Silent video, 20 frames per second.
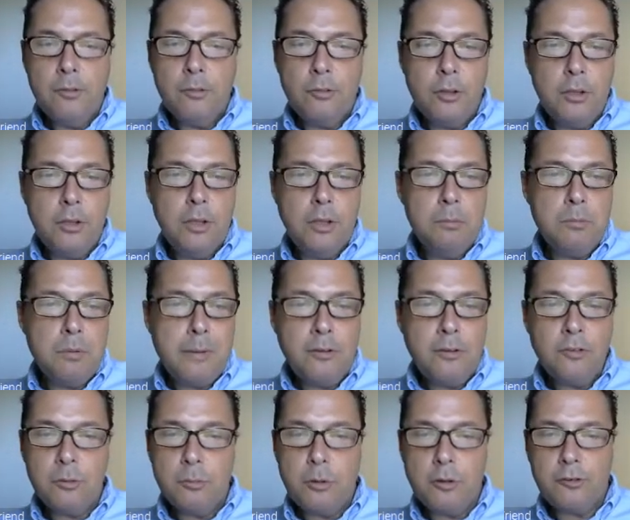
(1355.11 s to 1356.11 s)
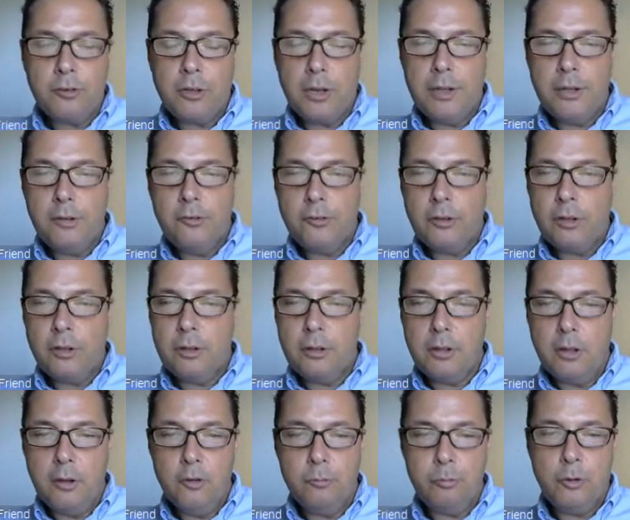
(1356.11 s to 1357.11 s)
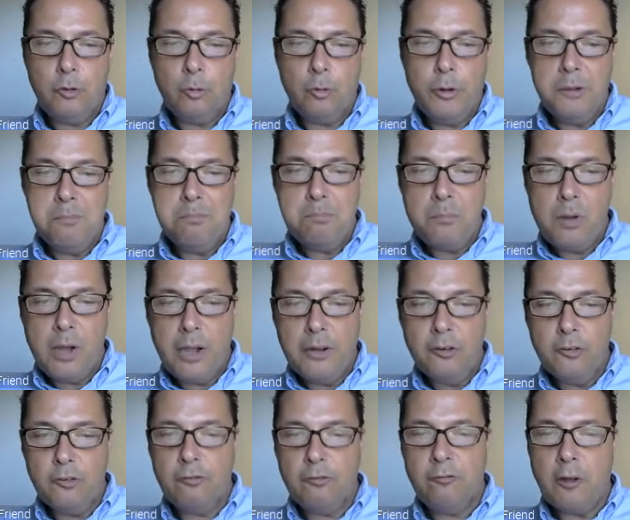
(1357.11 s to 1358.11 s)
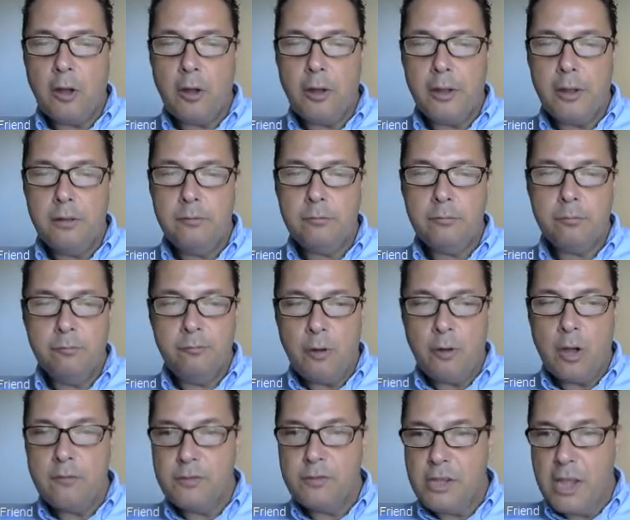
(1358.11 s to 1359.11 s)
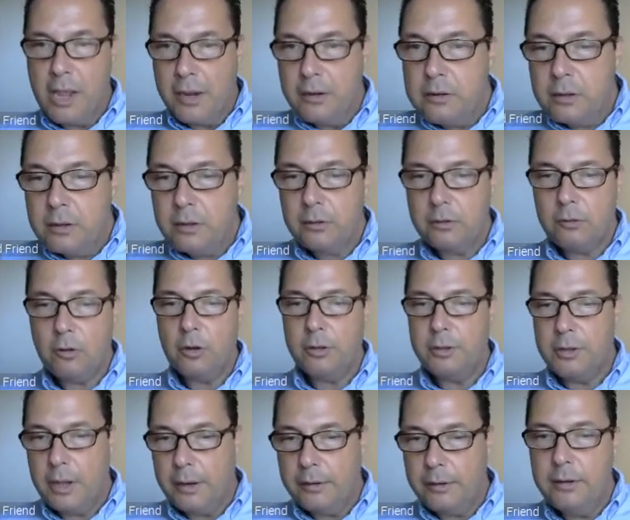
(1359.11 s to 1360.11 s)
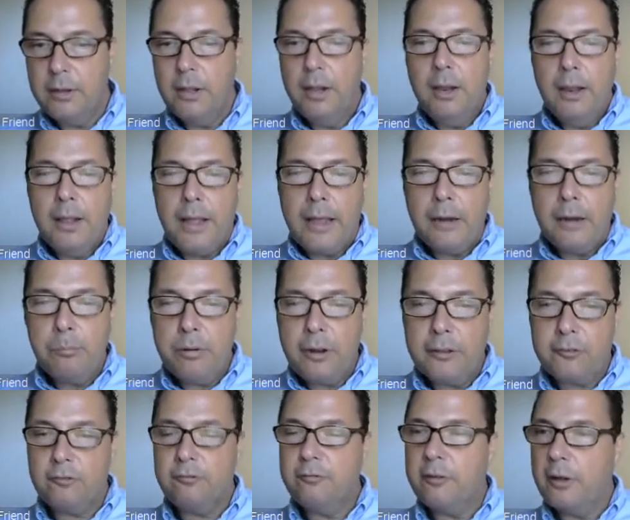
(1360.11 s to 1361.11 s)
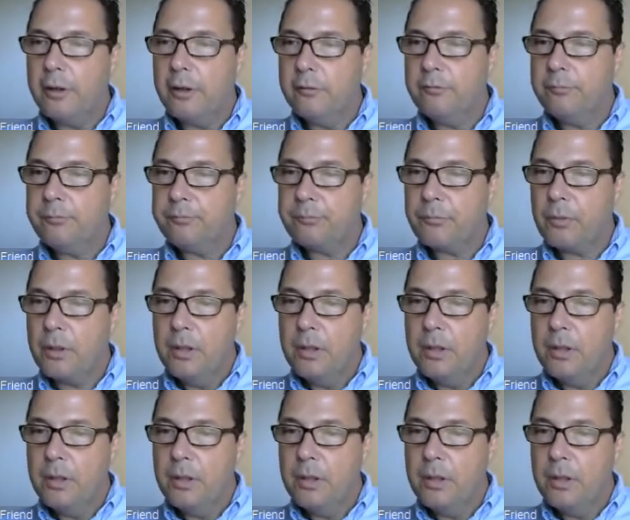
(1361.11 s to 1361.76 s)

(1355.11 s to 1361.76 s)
the momentum oscillator goes between -5 yen, dollar-yen, and +5.